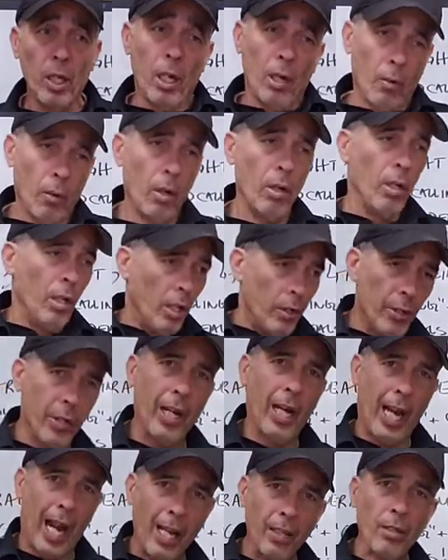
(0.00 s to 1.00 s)
Well, you
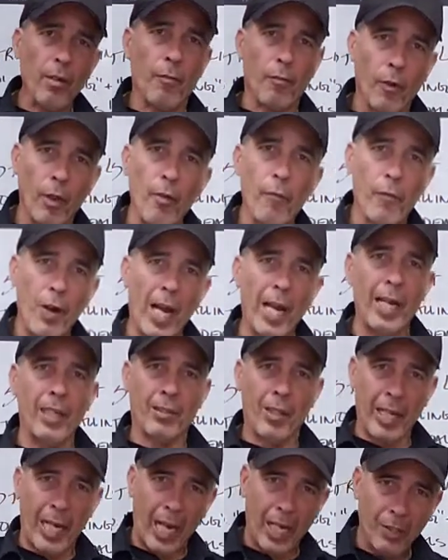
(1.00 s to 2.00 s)
got to ask them for the finance.
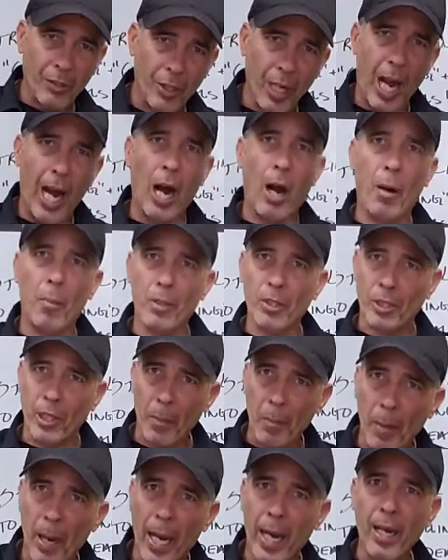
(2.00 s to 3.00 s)
They got a job, how much they
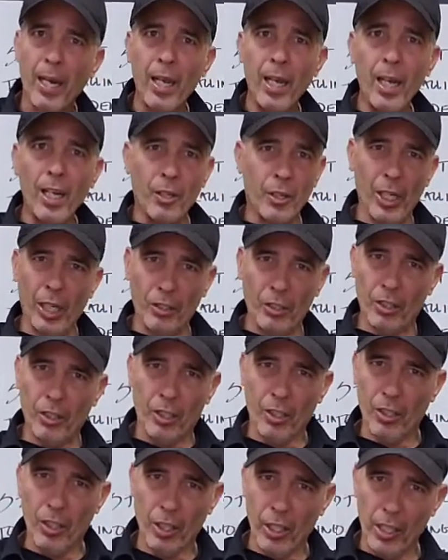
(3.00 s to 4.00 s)
make. You're not just
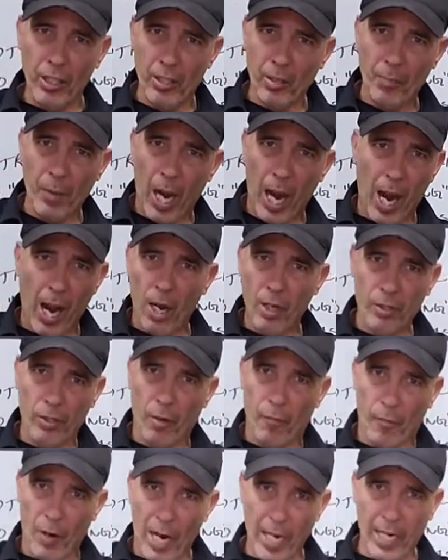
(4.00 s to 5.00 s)
going to lease them the house
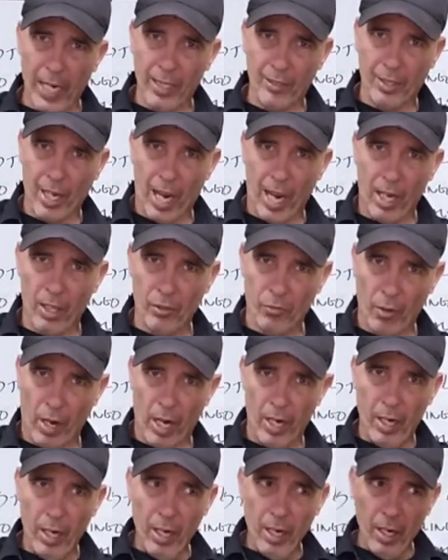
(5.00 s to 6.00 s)
or finance the house,
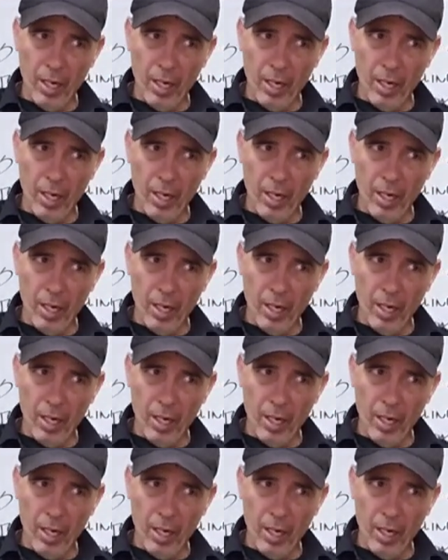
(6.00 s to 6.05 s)
right?